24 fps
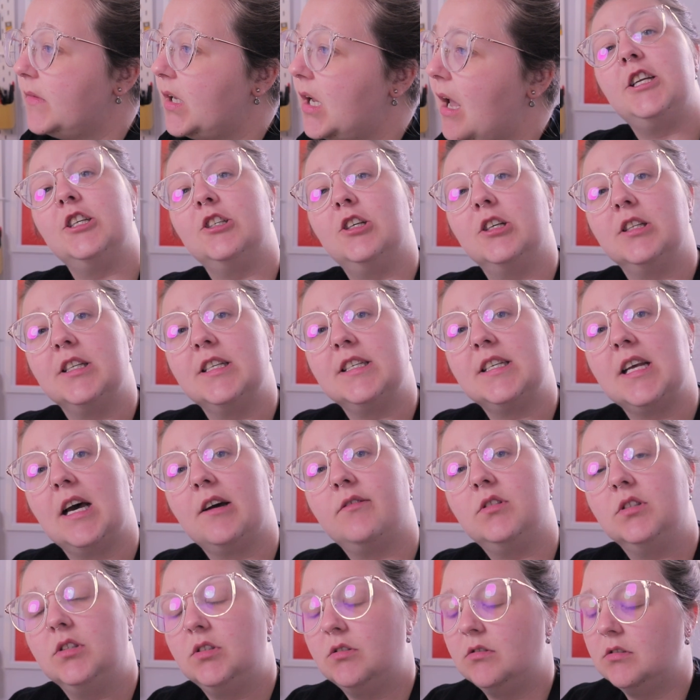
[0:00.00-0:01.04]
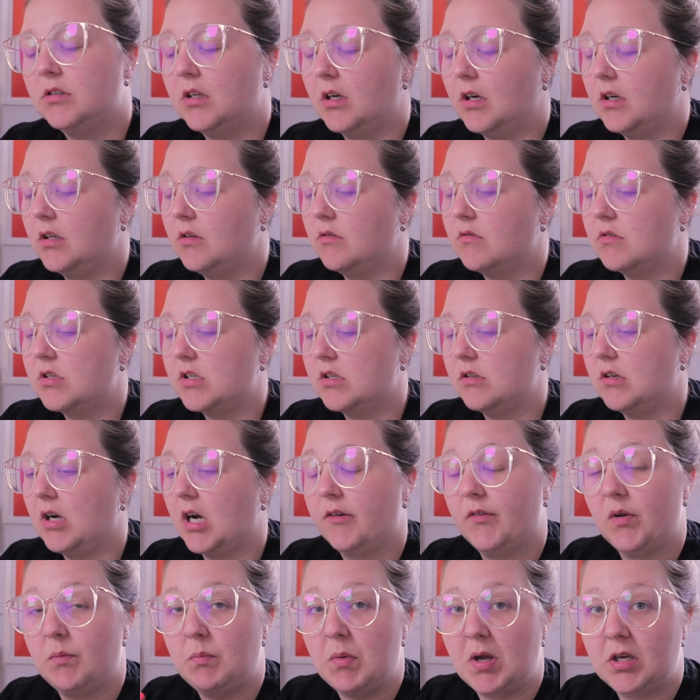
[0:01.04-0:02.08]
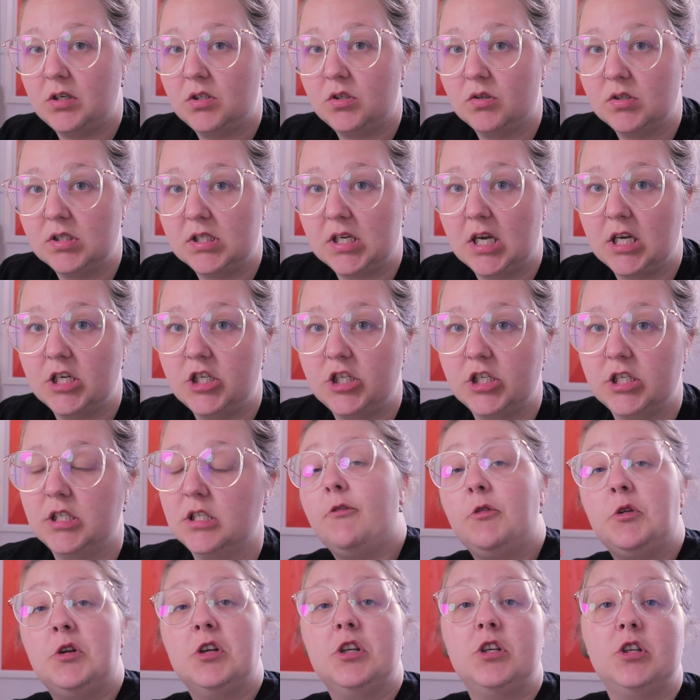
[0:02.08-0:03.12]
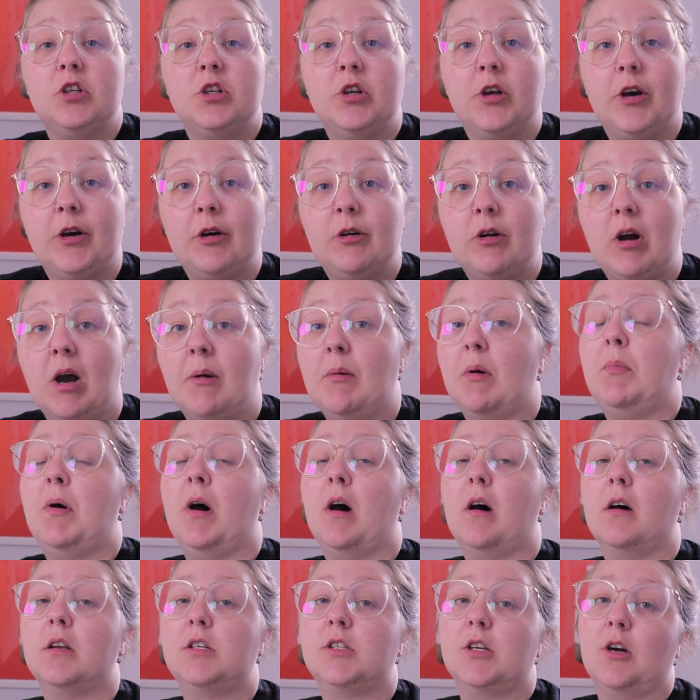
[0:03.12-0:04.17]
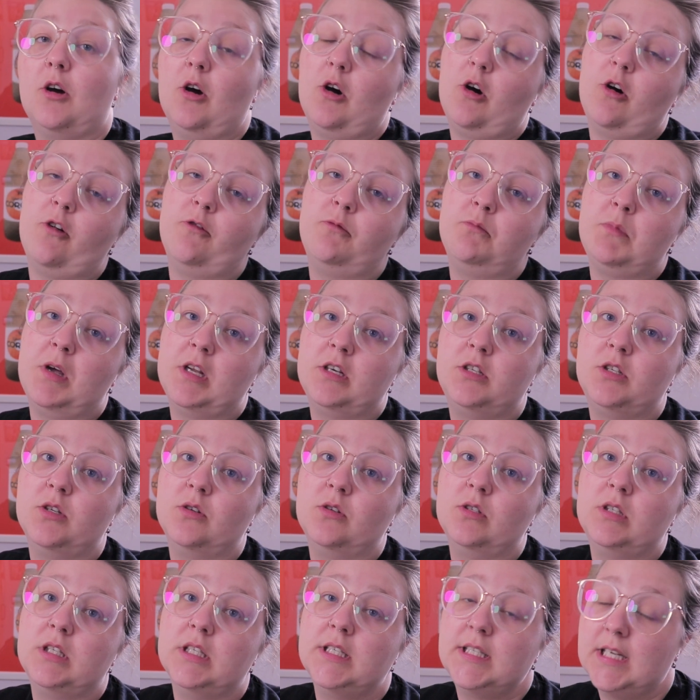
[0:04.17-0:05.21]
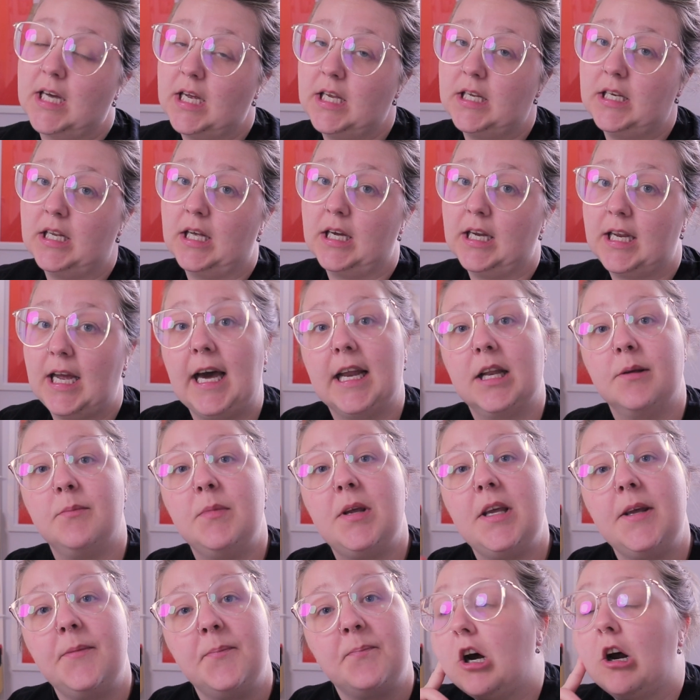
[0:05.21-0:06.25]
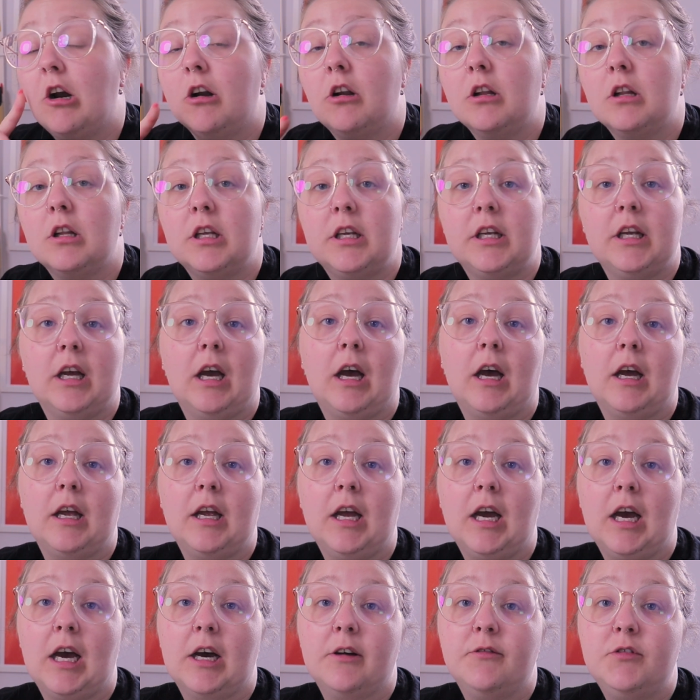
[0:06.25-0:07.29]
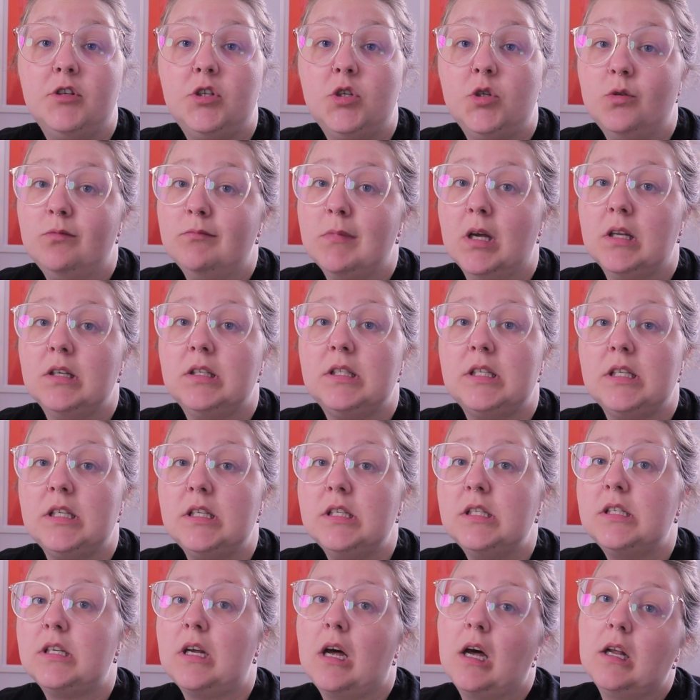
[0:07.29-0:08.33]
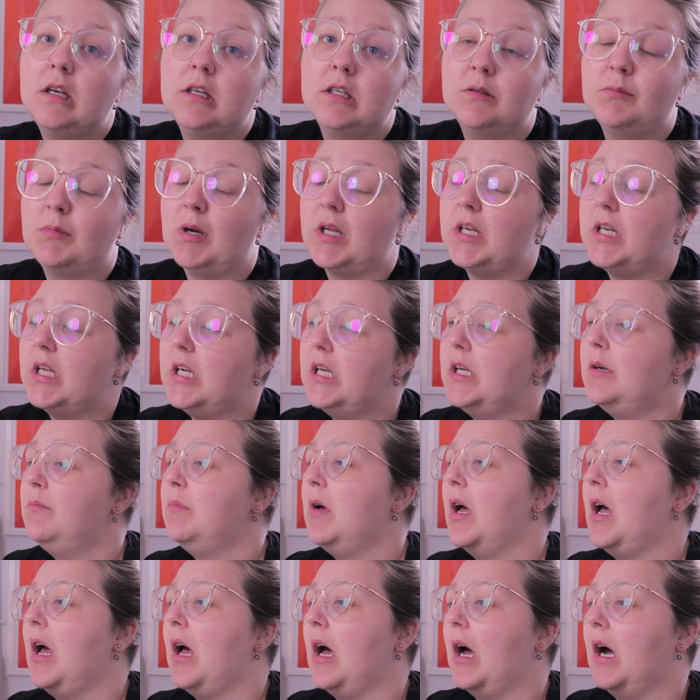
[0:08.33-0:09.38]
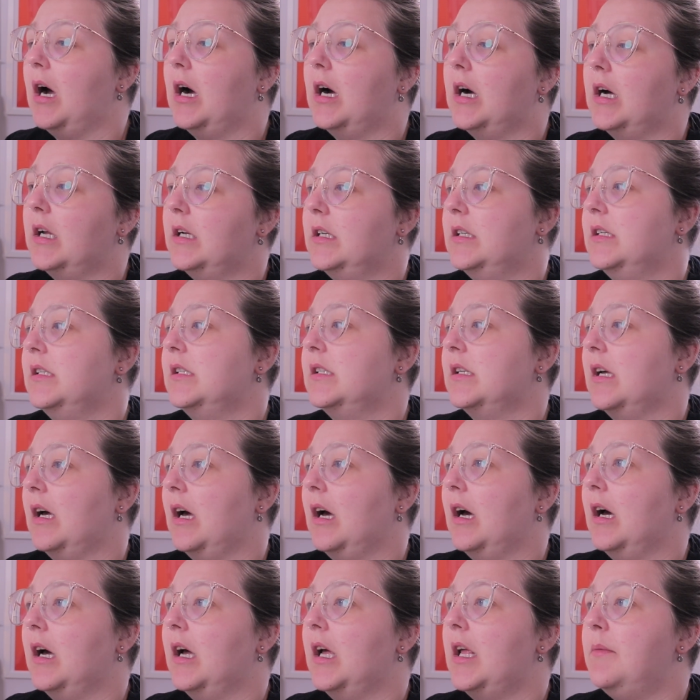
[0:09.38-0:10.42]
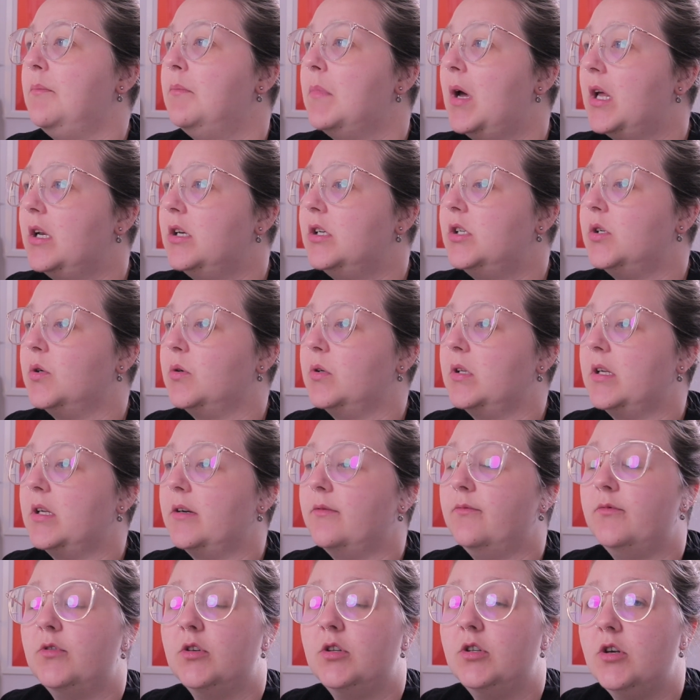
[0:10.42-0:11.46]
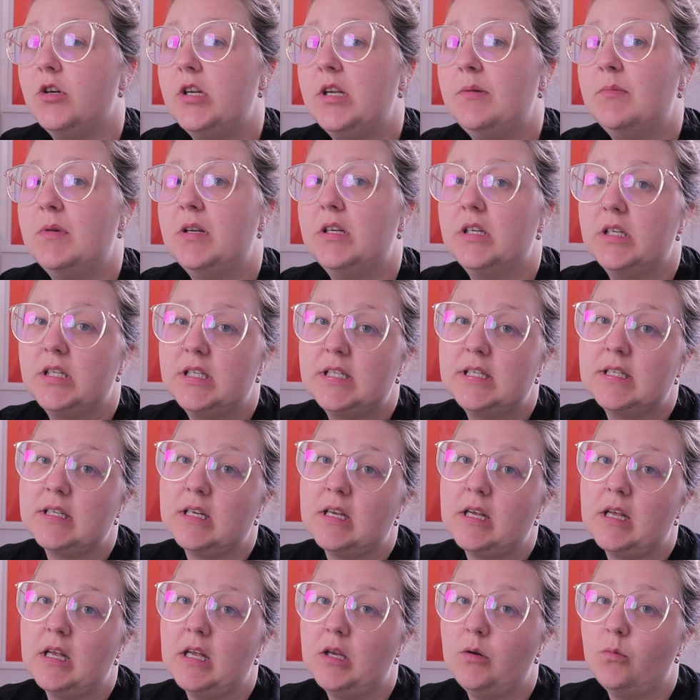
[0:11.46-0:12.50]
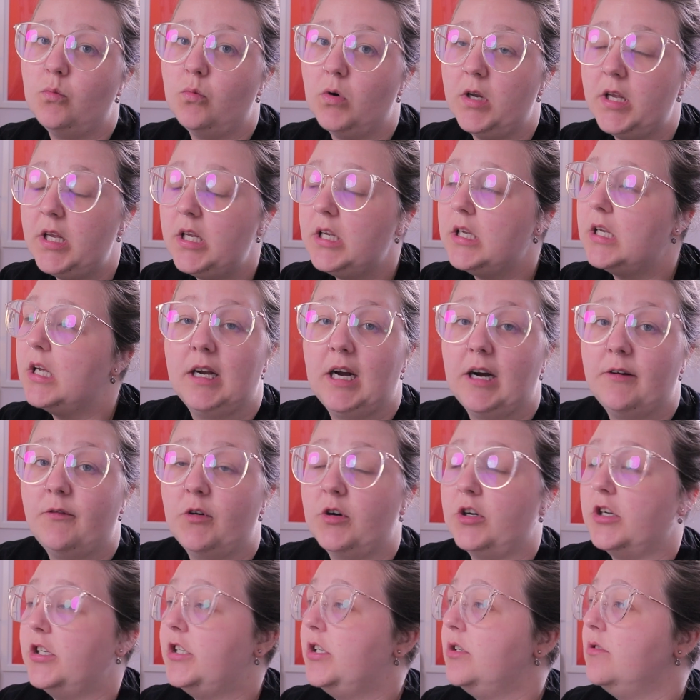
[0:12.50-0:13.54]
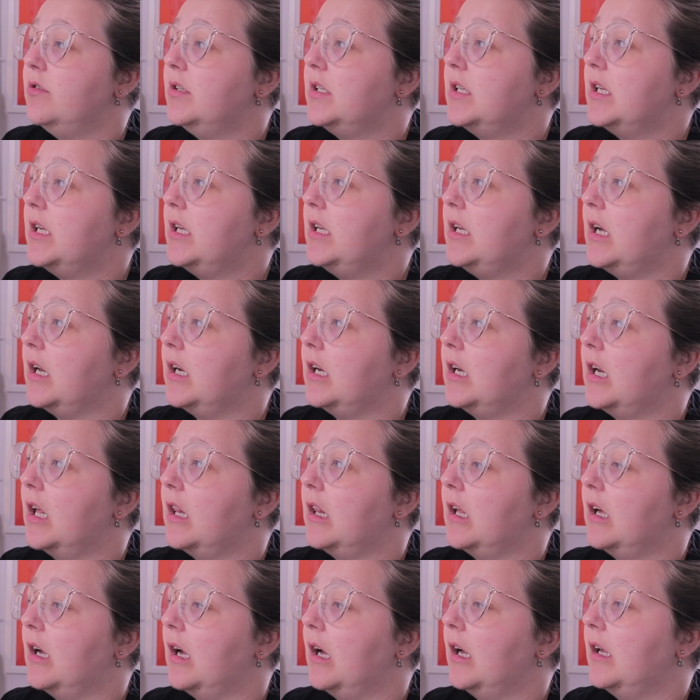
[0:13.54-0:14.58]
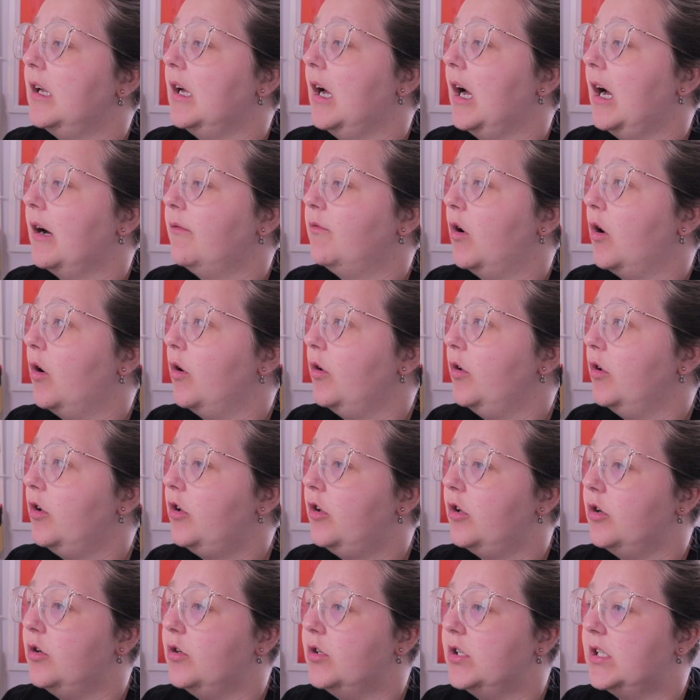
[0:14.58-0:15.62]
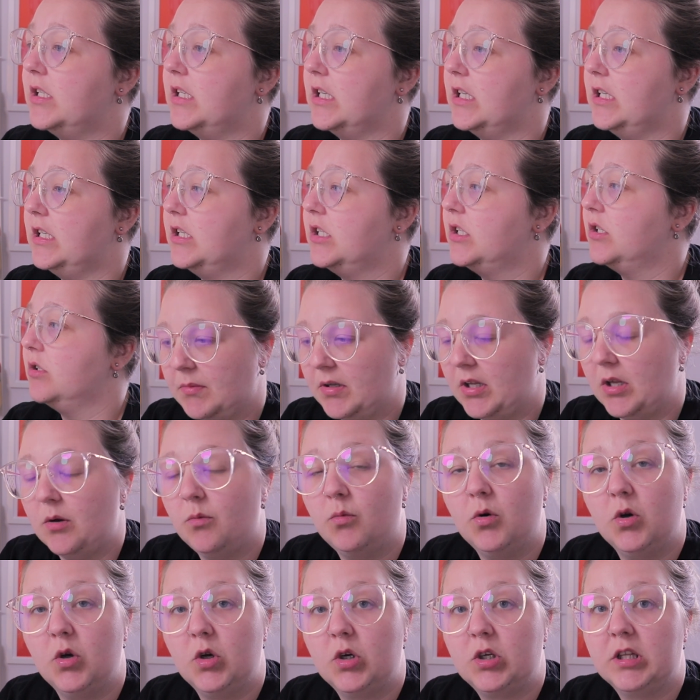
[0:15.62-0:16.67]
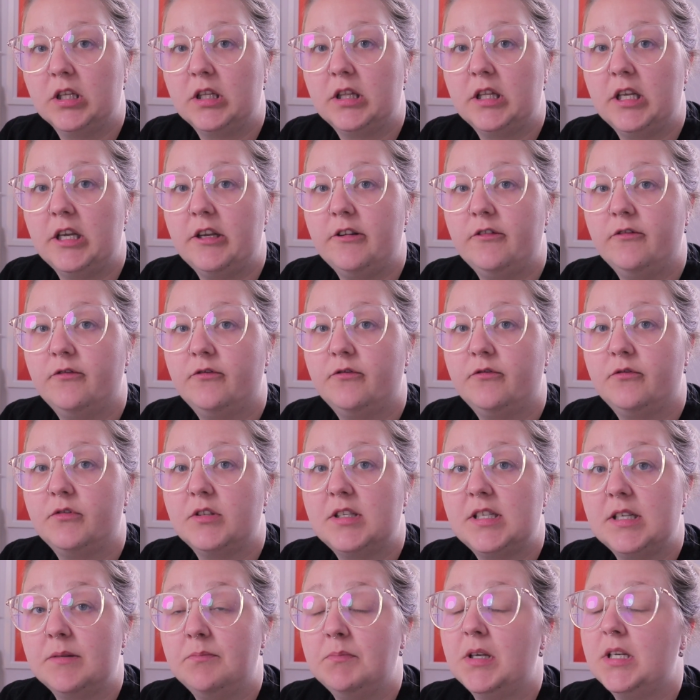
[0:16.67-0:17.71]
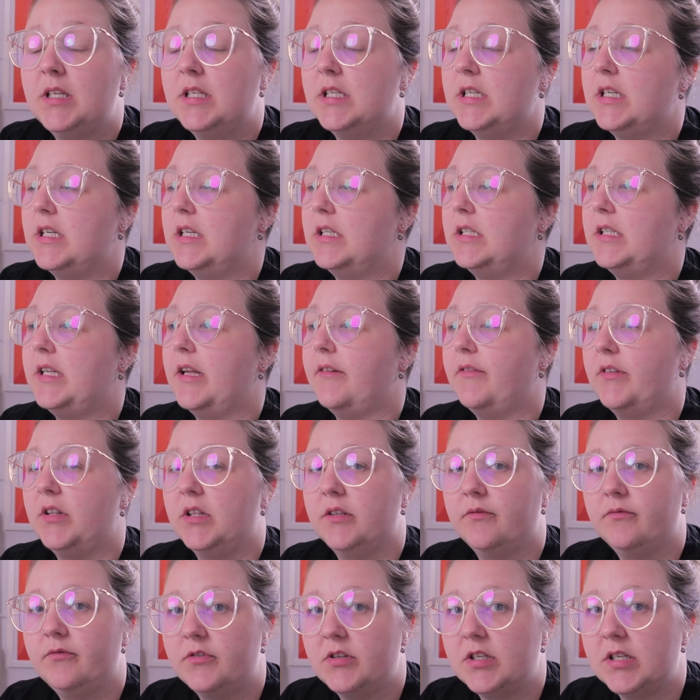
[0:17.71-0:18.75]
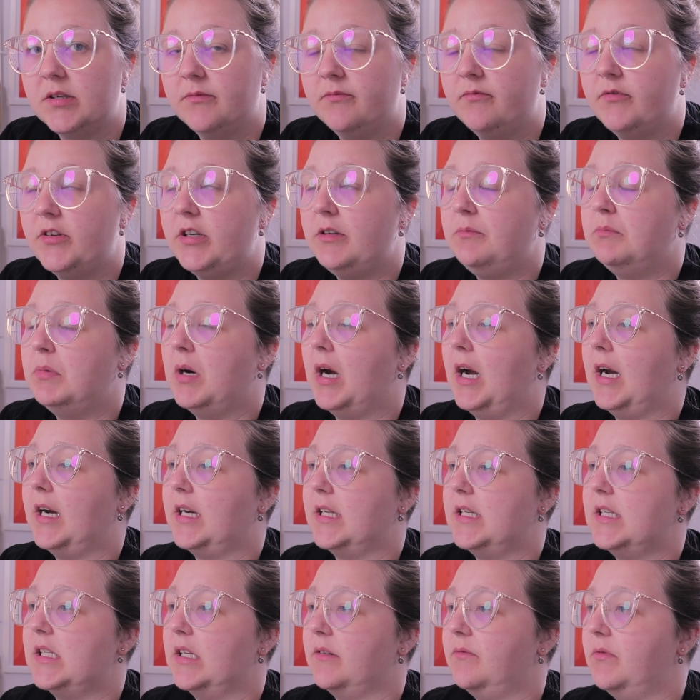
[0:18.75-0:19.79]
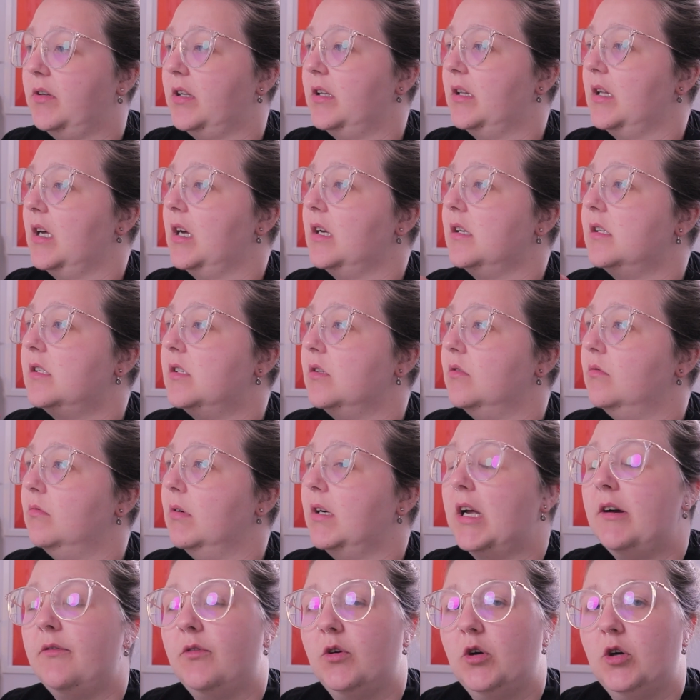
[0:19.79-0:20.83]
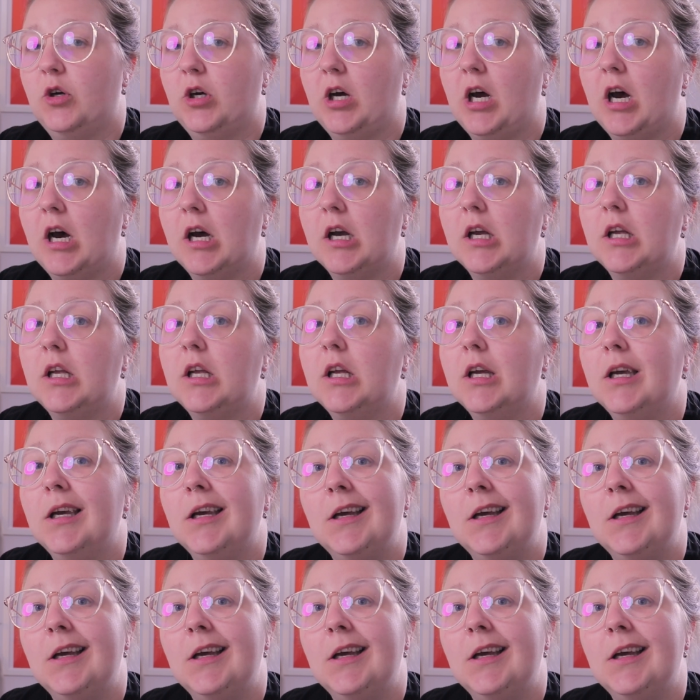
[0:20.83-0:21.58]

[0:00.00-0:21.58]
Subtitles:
Later on this afternoon, I also have a mentor session. If you didn't know, I'm a part of Mentor Design Academy. Currently, I have 2 mentees under my name and I mentor them for 30 minutes a week. I have on a Tuesday and another I have on Thursdays. Some of the work that they've submitted, giving them some feedback and stuff like that. So whenever I